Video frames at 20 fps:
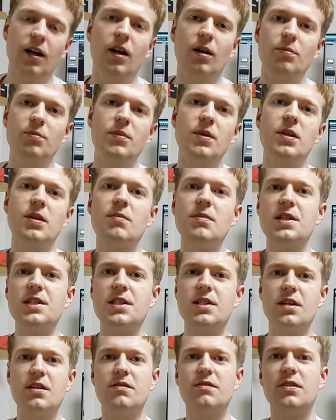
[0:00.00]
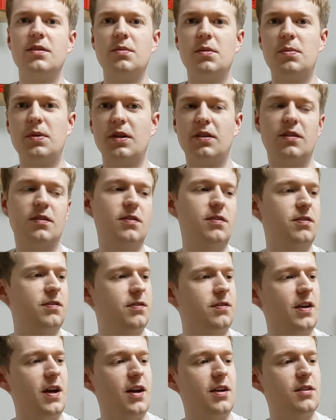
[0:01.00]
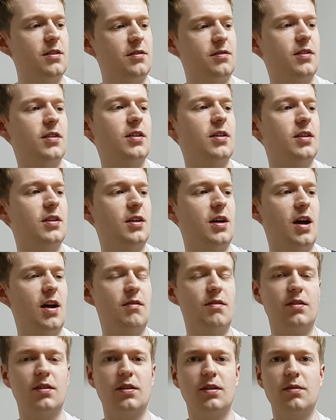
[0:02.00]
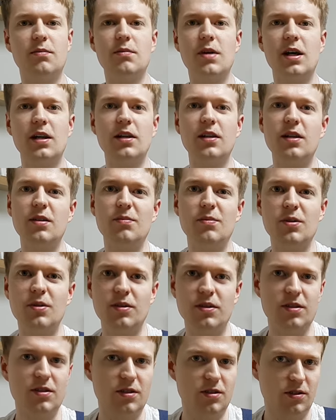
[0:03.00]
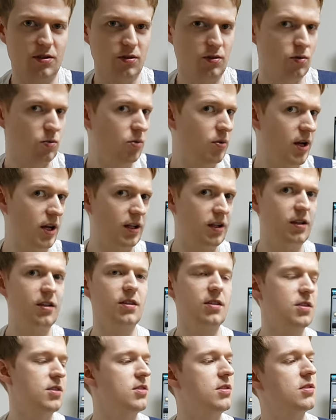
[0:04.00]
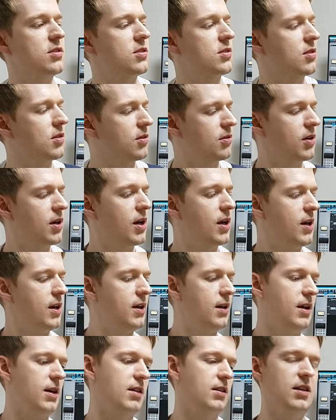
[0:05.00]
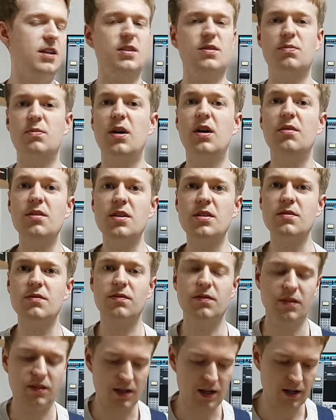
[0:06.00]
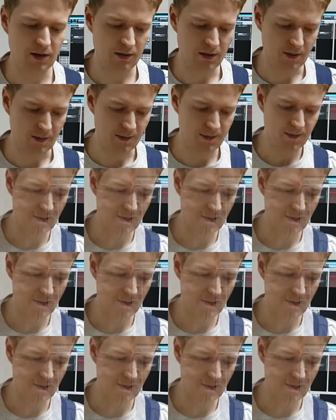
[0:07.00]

me, myself, I'm a big fan of having melody more than just wackiness, so yeah, that's my reason for that one.